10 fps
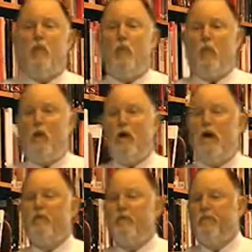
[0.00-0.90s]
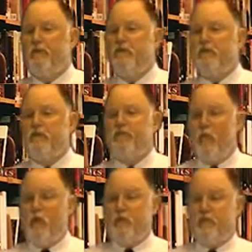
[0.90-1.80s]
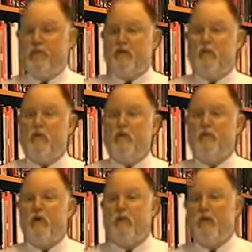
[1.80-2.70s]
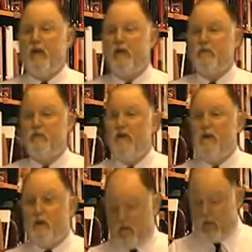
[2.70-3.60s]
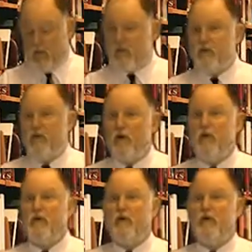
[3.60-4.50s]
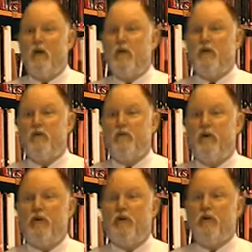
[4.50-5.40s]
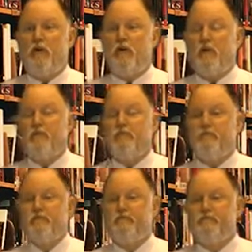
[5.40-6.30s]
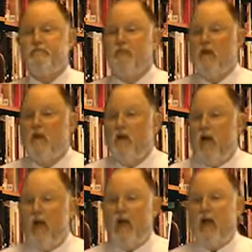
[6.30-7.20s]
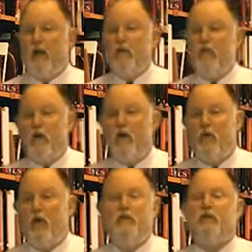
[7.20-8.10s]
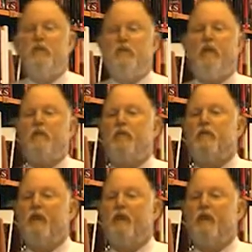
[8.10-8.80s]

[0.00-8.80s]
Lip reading: One of them produces 40% of the world's population. The other's 30 and 30. The other two are 30 and 30. And so, excuse me, not the world's